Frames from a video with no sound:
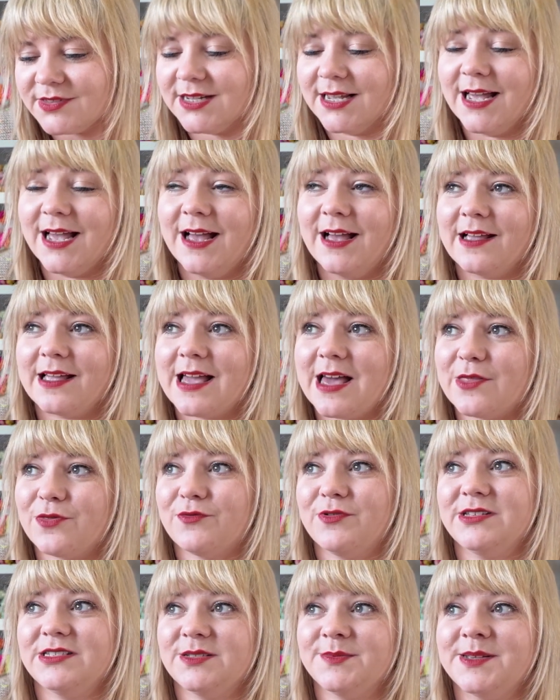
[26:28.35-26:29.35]

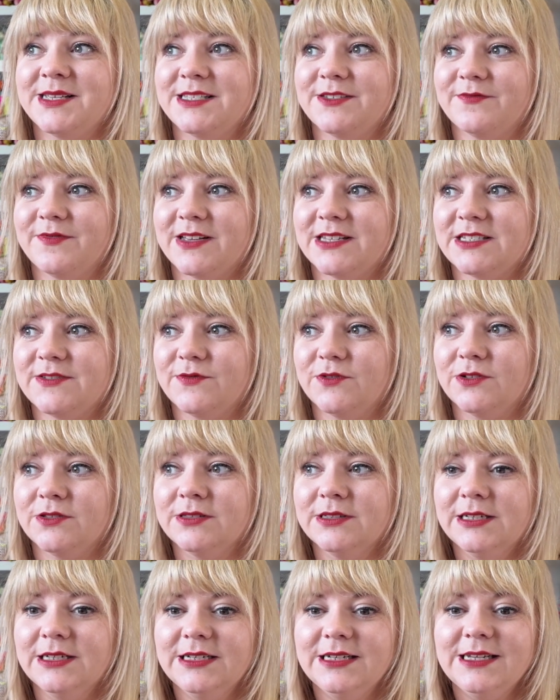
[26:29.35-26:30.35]
Catherine's amazing festival.
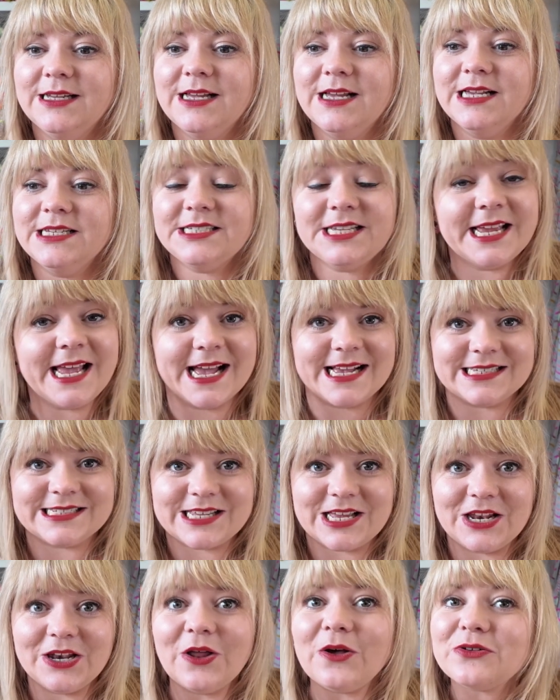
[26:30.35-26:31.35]
So yes,
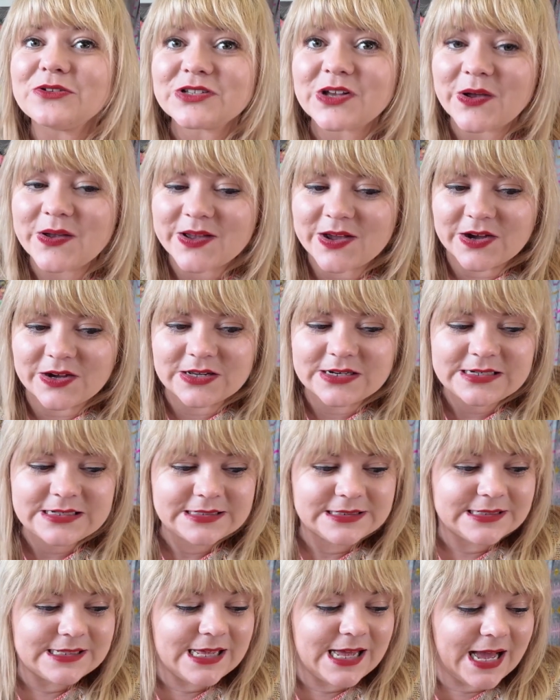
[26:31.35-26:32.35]
lots going on.
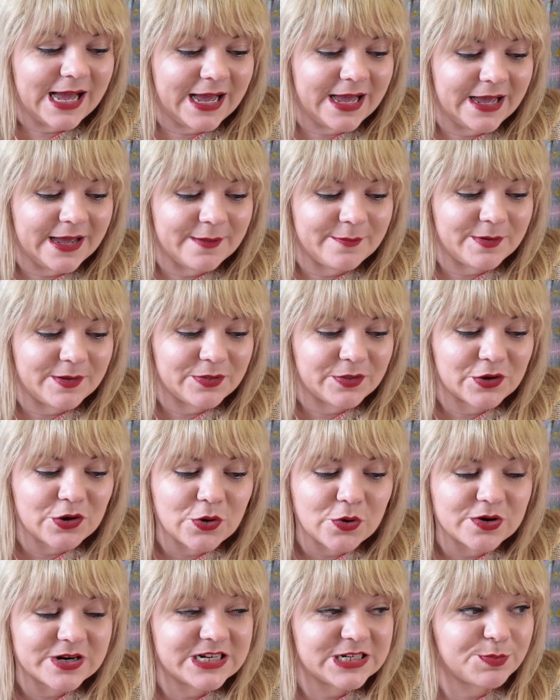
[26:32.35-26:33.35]
The
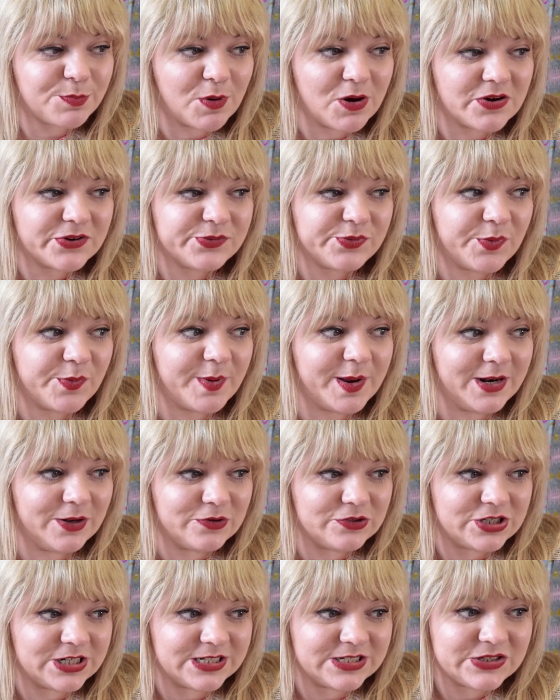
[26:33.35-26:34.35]
Cornish box will be
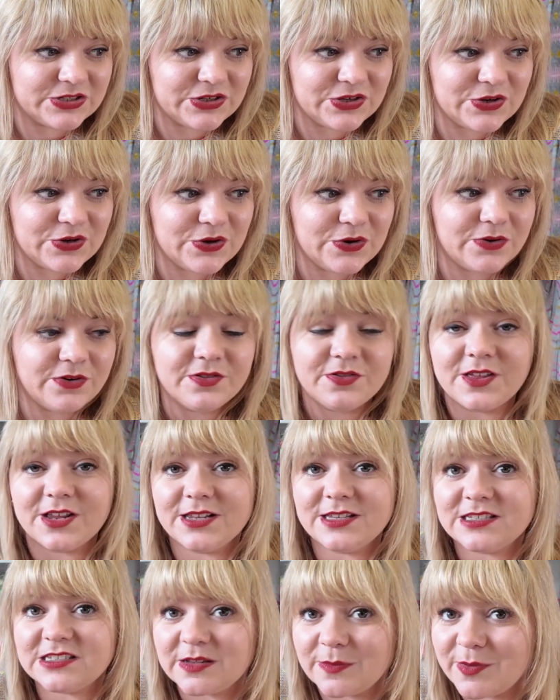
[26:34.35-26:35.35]
launching soon. The
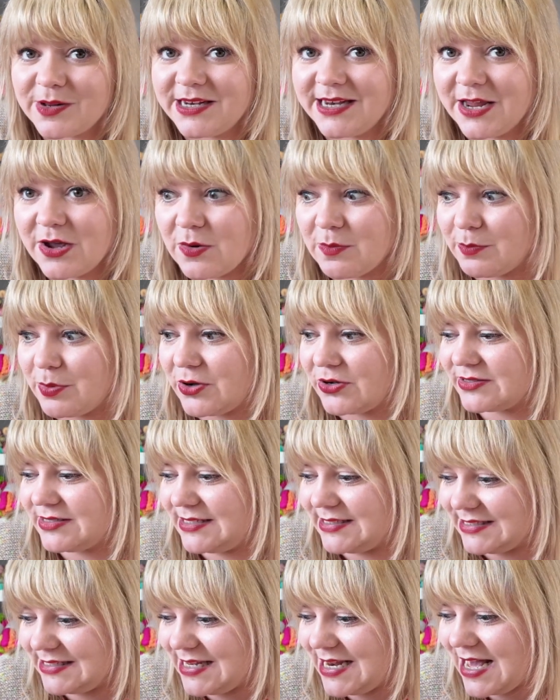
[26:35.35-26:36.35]
summer neon box
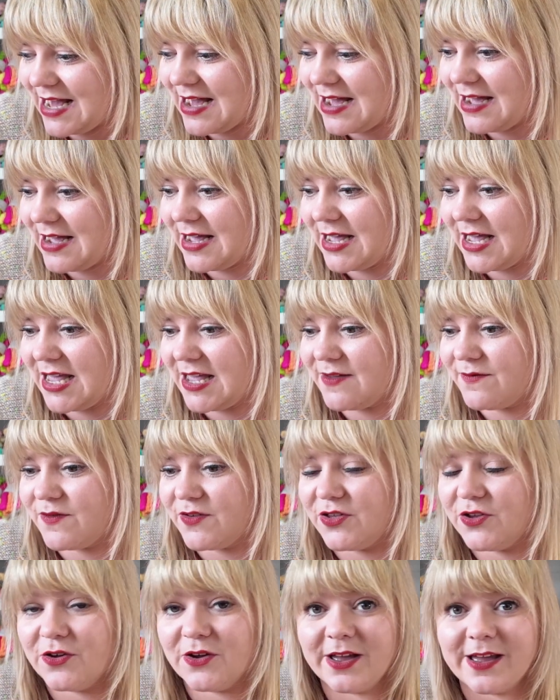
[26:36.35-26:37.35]
is live.
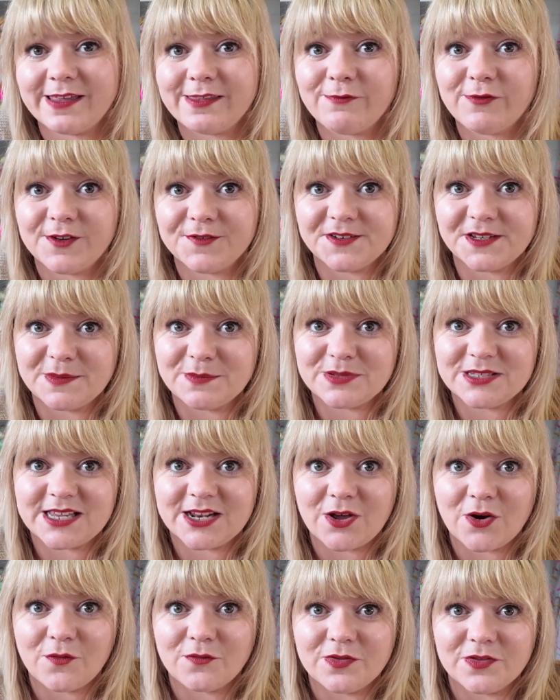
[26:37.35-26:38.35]
You can get
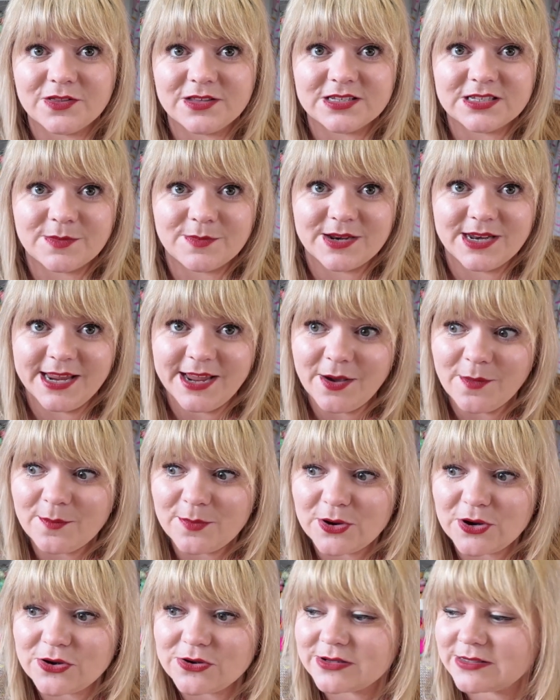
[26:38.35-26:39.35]
15% off the summer neon
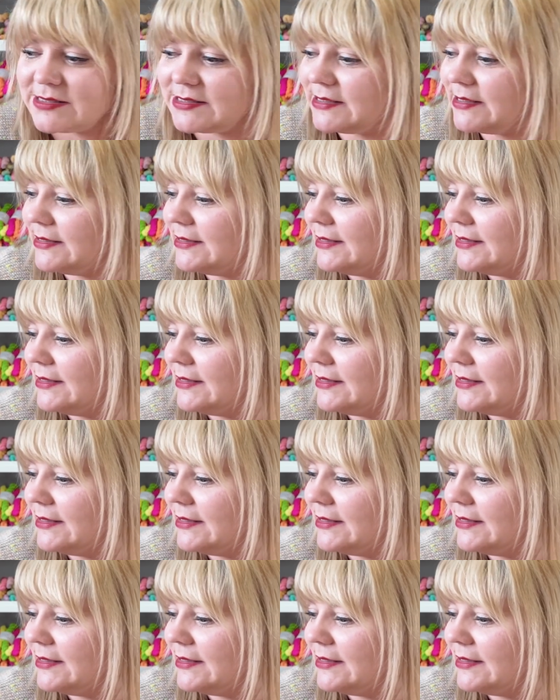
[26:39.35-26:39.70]
box.